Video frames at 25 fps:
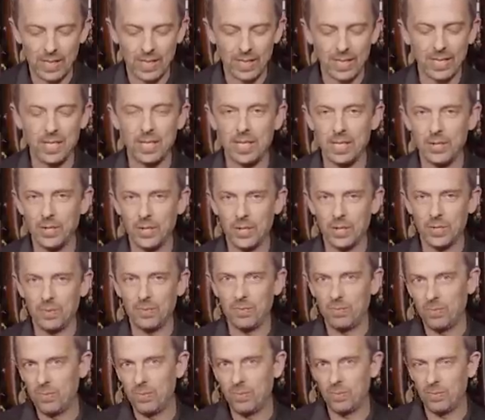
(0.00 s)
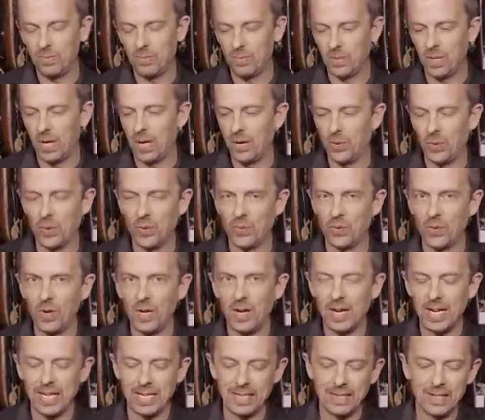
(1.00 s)
this didn't just die on the
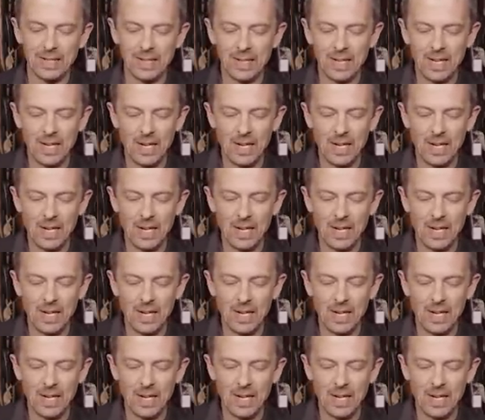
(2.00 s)
vine,